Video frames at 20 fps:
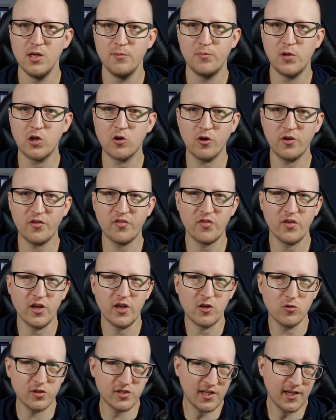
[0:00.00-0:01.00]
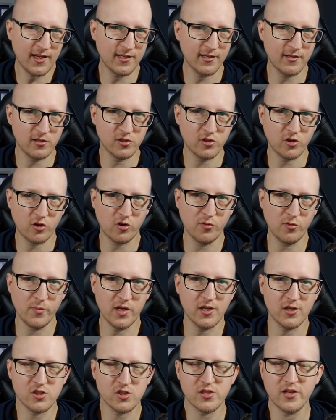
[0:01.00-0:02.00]
Because a good technical
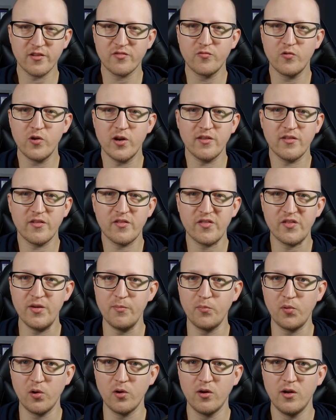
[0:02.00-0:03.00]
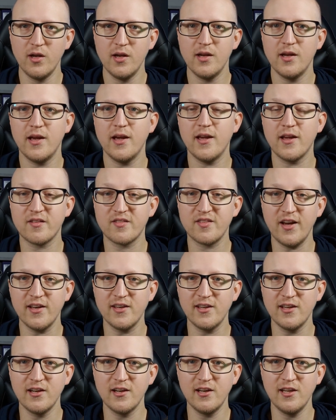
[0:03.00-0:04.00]
documentation is written simple,
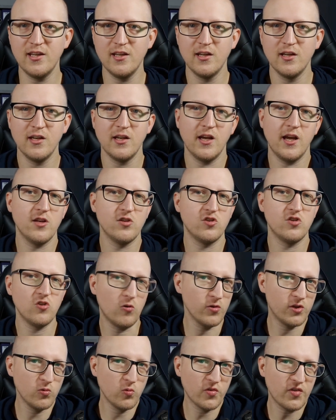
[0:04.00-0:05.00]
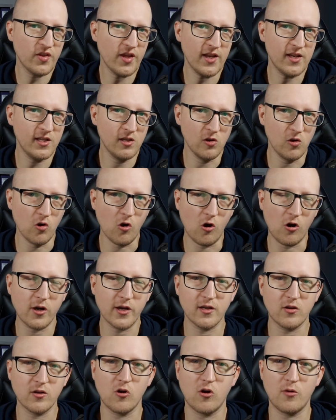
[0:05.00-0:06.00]
excitingly, and don't use any long
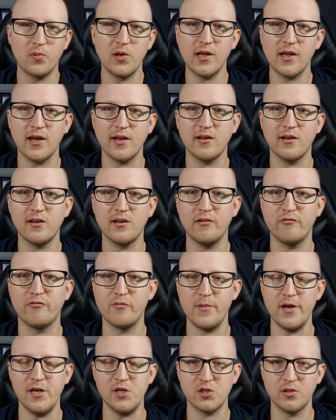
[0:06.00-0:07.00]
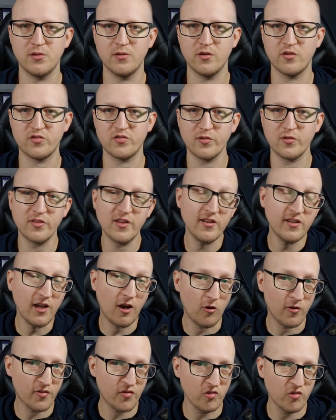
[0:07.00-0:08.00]
and complicated information. So that
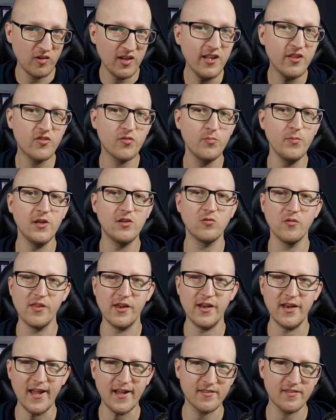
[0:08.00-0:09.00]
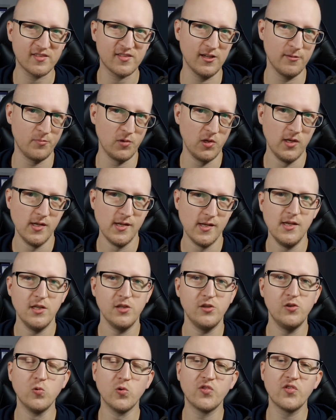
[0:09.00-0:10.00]
also leads me to the next tip.
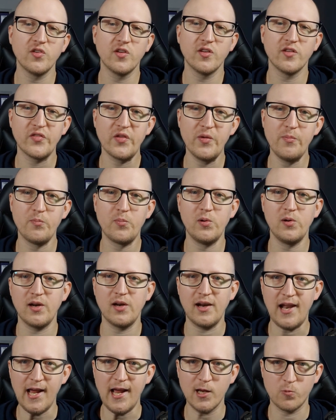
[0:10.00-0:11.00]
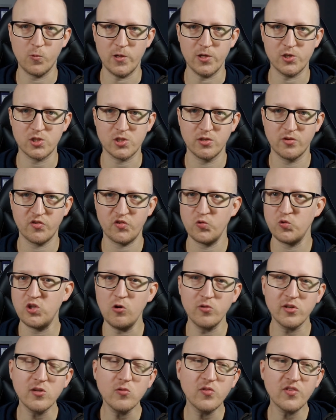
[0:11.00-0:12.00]
Use simple language. So
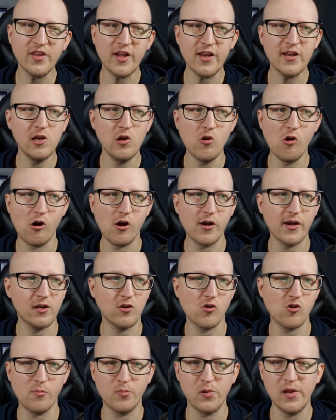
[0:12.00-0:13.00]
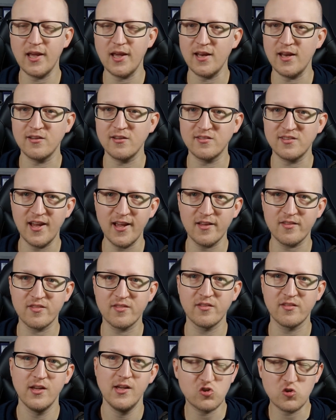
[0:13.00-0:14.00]
don't use any long and complicated
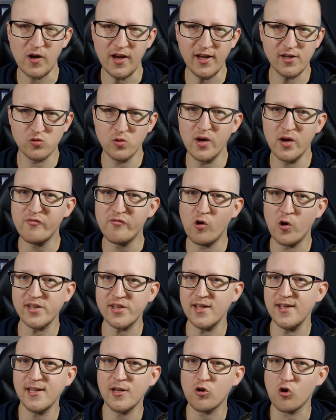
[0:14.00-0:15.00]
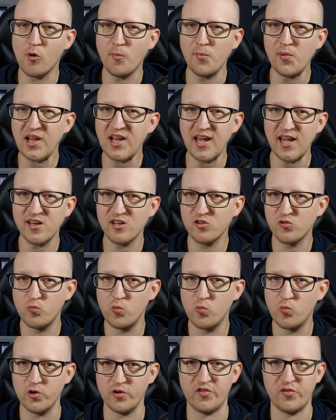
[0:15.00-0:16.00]
texts. Try to avoid any complicated
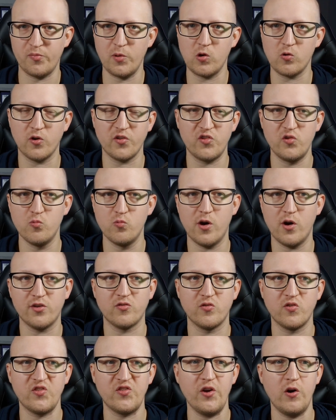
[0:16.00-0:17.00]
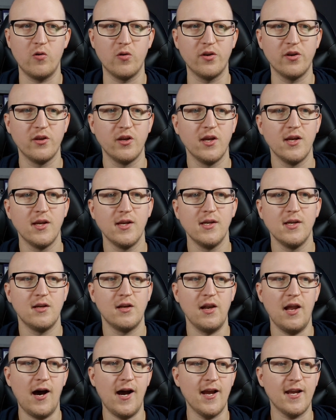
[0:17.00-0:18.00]
words because you want to sound
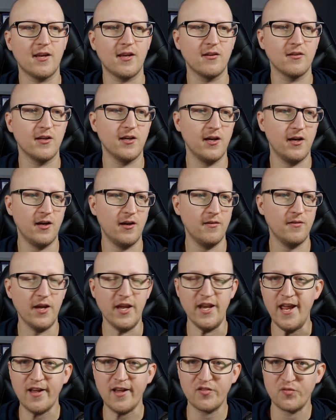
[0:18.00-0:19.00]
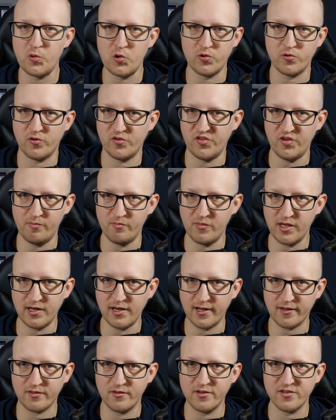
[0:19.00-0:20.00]
like an expert or something
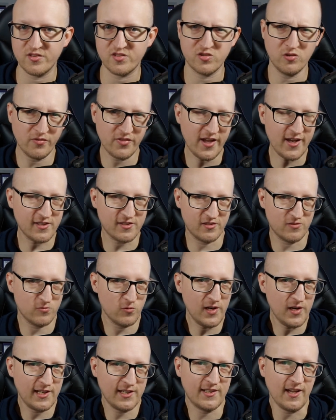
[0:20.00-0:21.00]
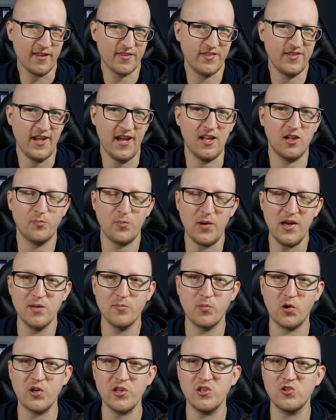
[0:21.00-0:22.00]
like this. So that really doesn't help
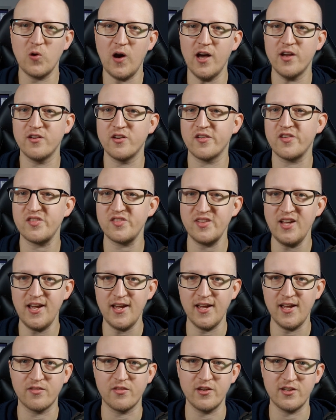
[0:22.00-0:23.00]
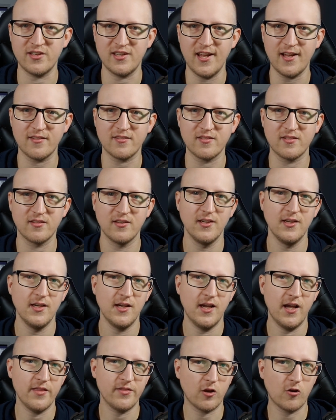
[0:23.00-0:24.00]
anybody to understand the text
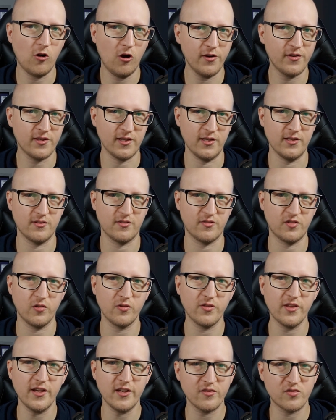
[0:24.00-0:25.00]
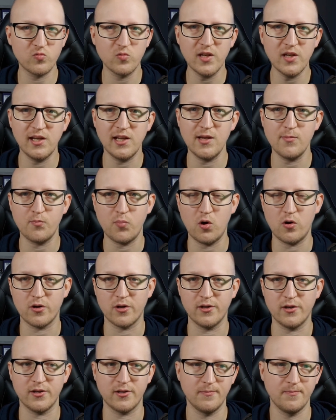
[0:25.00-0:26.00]
and the content. So that is really
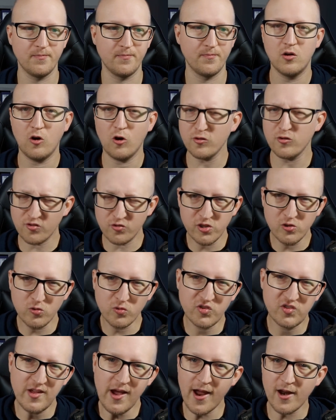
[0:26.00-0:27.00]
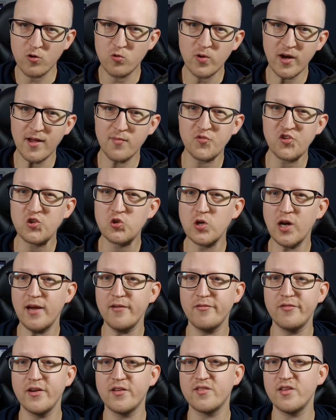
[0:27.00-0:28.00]
important. Also use diagrams,
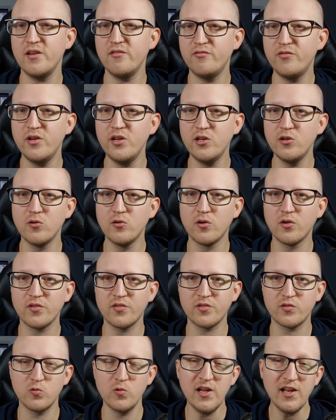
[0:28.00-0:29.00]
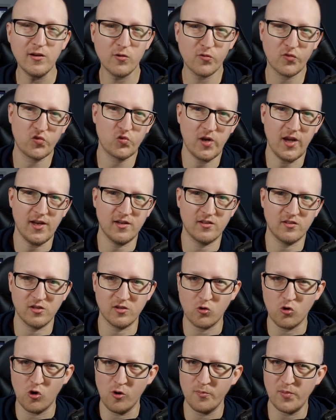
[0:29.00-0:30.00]
graphics and videos to illustrate a
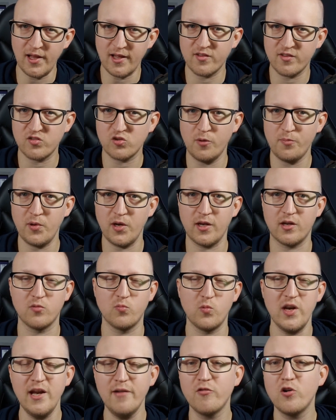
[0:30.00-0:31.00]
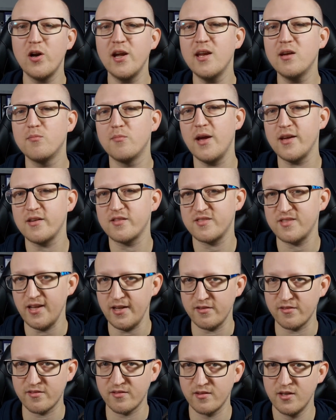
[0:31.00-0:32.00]
complex topic whenever it makes
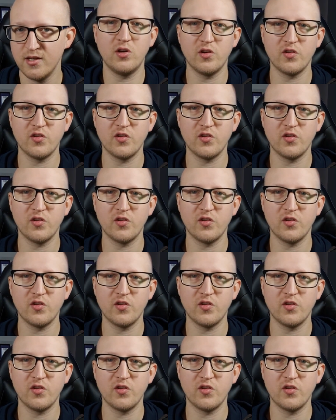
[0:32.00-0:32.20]
sense.